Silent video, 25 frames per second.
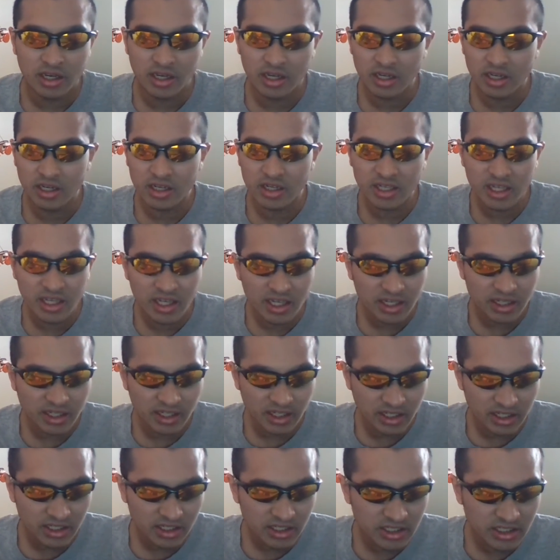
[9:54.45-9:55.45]
again
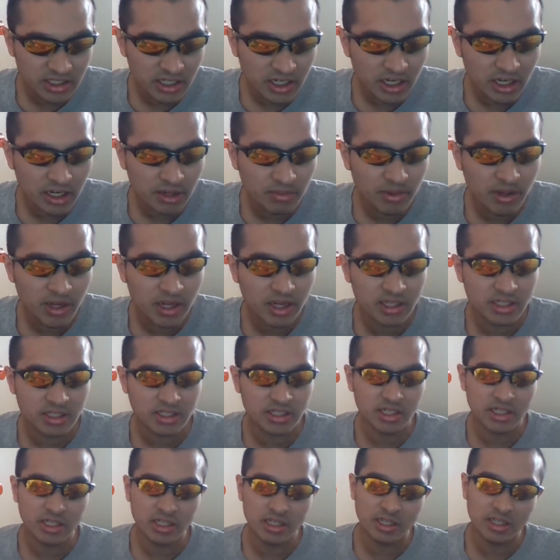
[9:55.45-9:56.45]
in time I
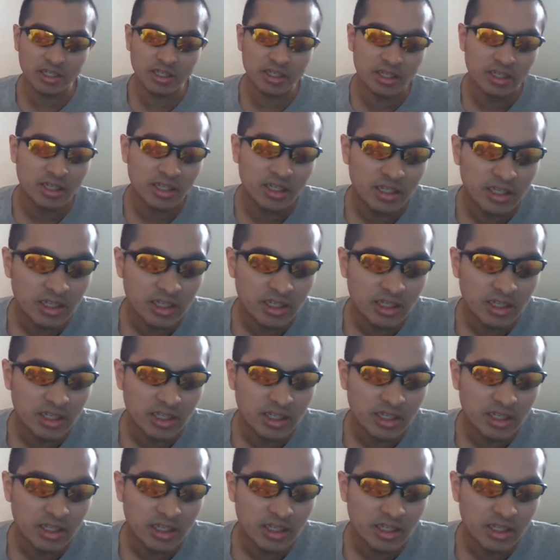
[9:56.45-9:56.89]
see.